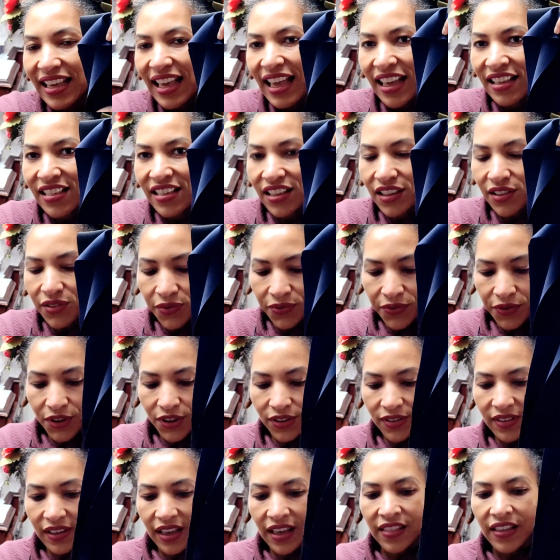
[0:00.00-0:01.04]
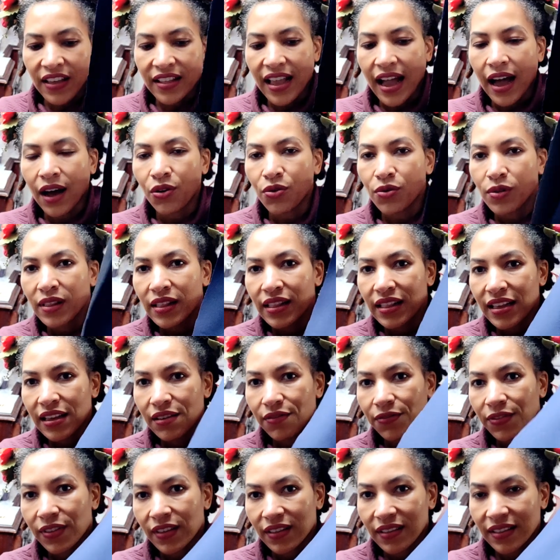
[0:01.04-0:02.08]
edges first and then I'll
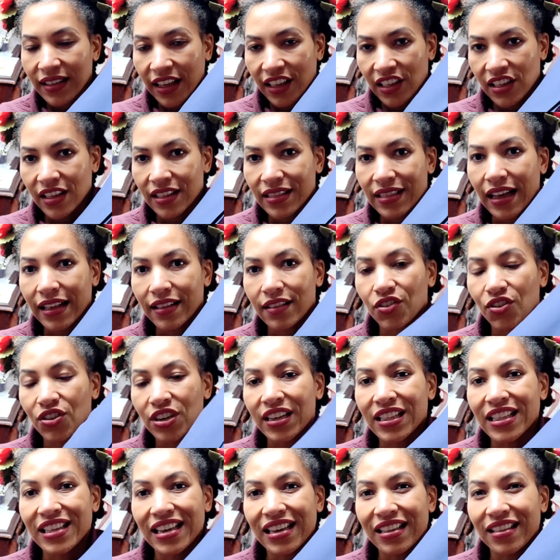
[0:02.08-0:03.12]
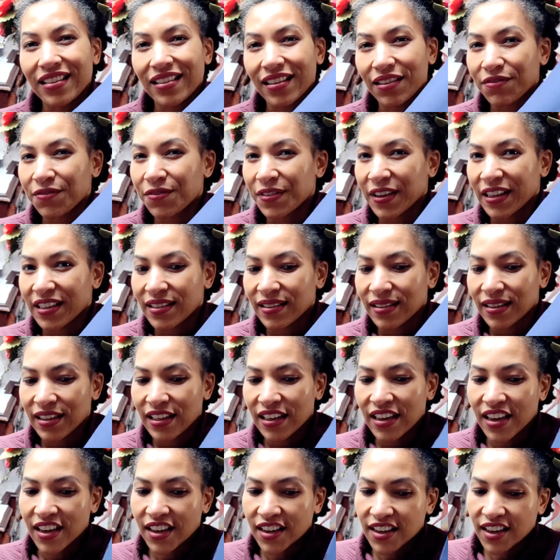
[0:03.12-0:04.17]
leave the section that's going to need some
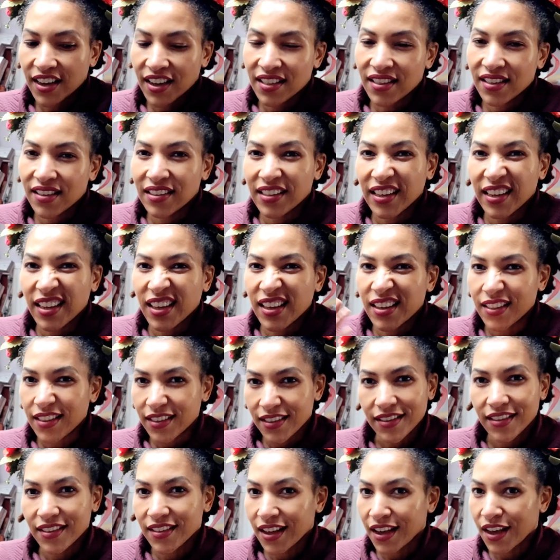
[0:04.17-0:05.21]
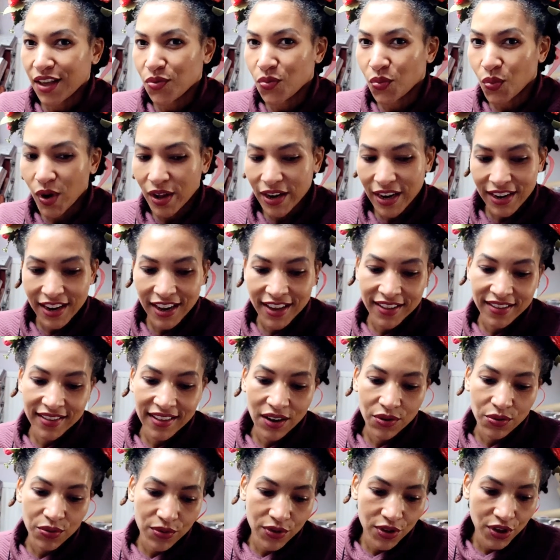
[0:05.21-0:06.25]
fastening until I can decide what it is
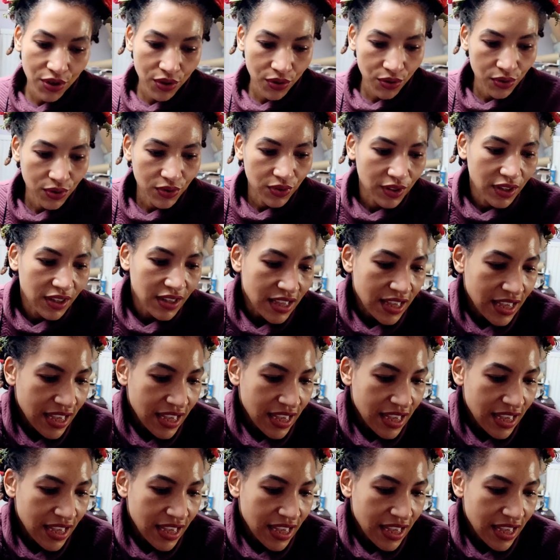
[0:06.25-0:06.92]
I'll use.